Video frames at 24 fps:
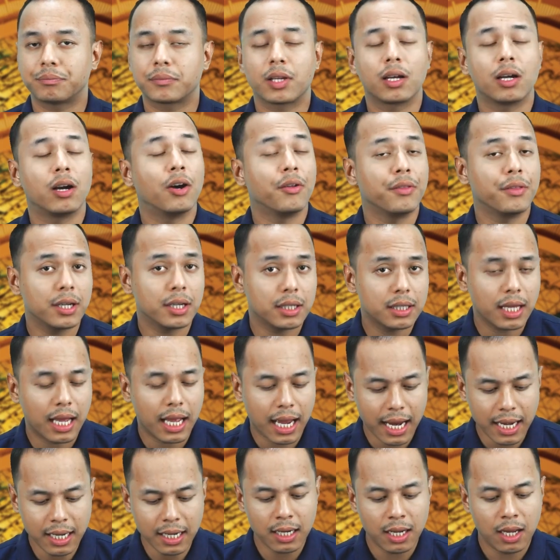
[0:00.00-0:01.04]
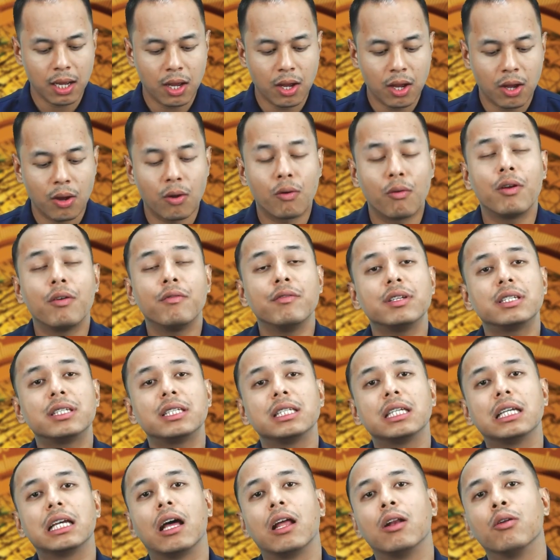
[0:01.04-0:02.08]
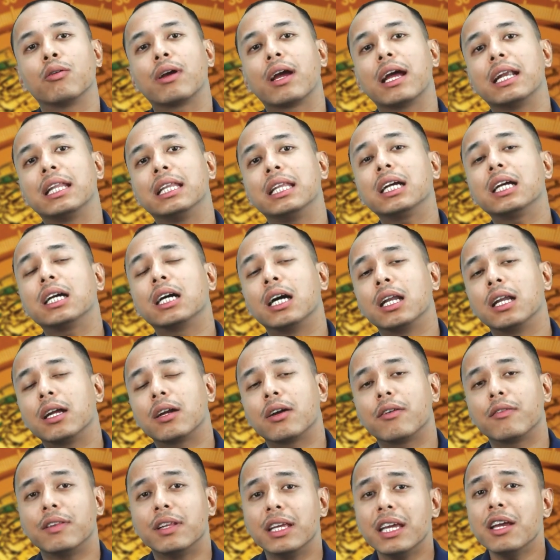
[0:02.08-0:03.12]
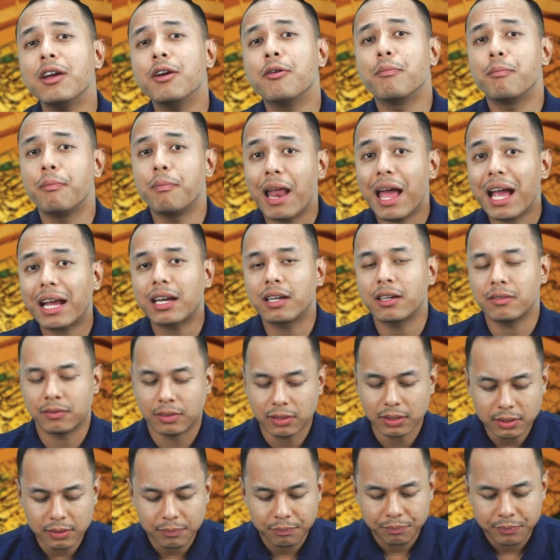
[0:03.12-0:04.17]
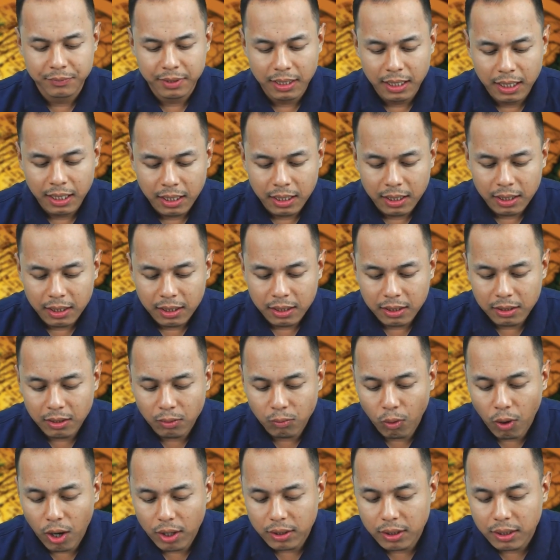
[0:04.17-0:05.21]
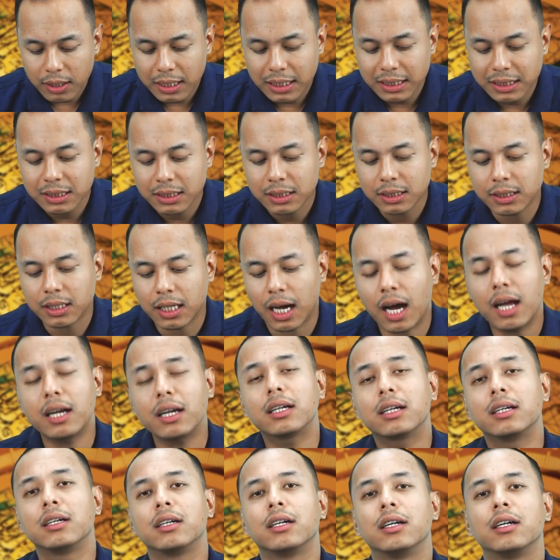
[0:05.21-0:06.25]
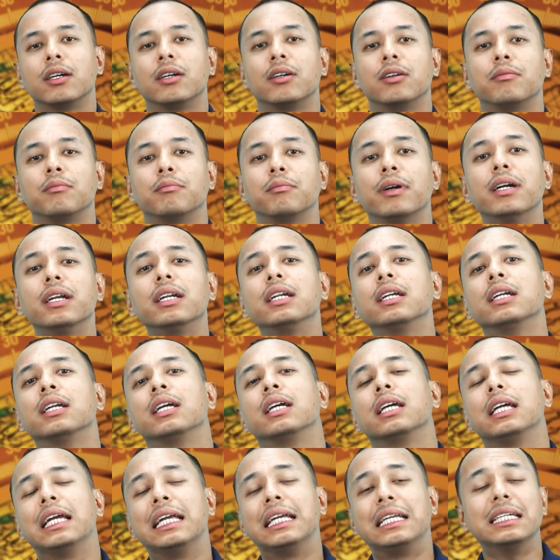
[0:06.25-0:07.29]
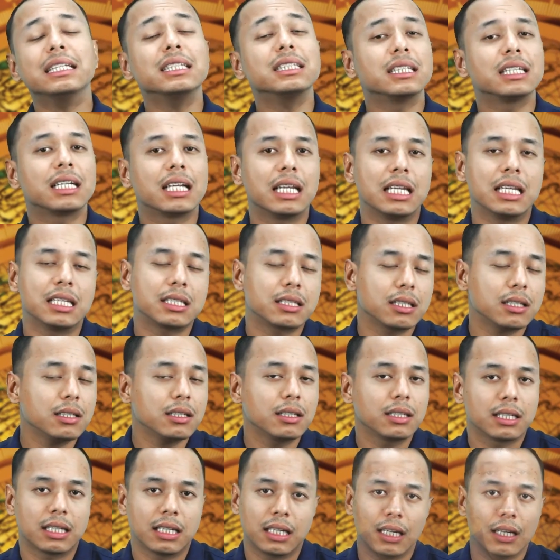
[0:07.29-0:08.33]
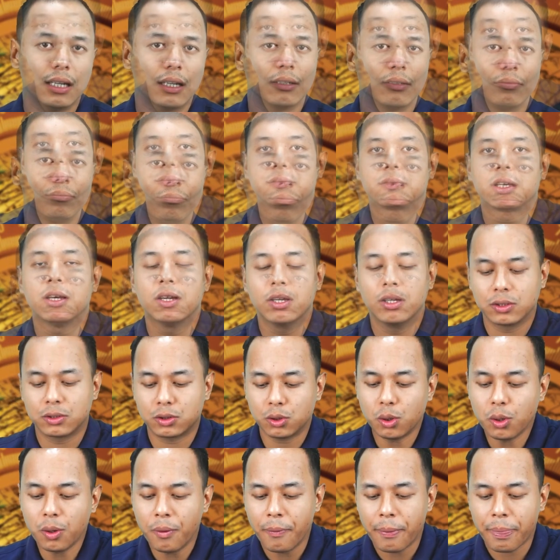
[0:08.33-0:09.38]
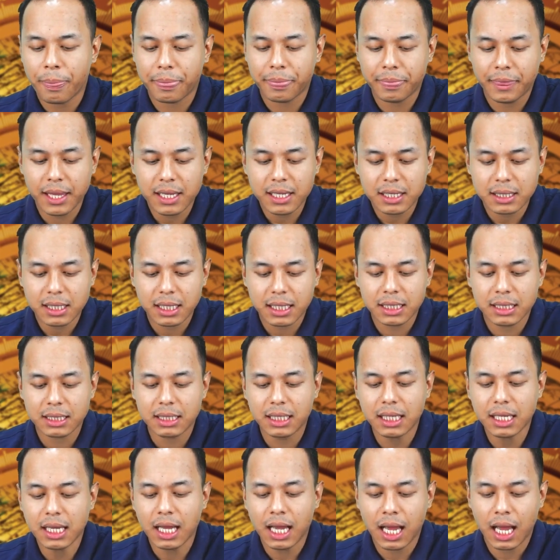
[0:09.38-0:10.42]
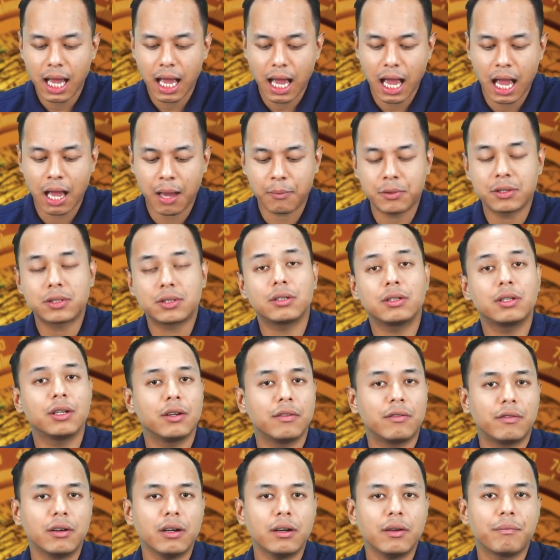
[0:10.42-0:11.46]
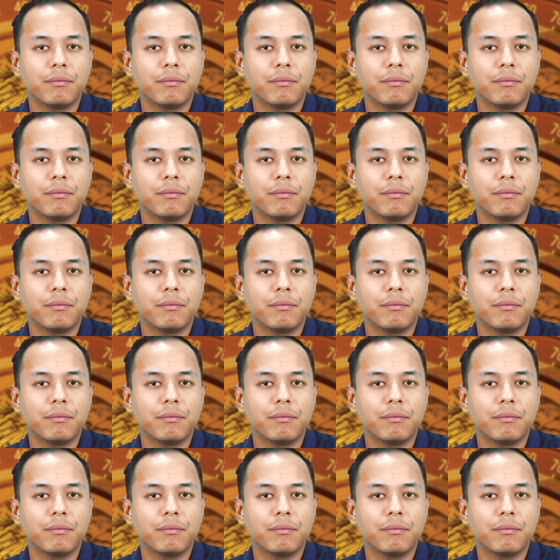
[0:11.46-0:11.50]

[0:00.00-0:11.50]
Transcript: On the other hand, when we look at the color of the black river, the water is dark but it is crystal clear. So this is the Amazon River,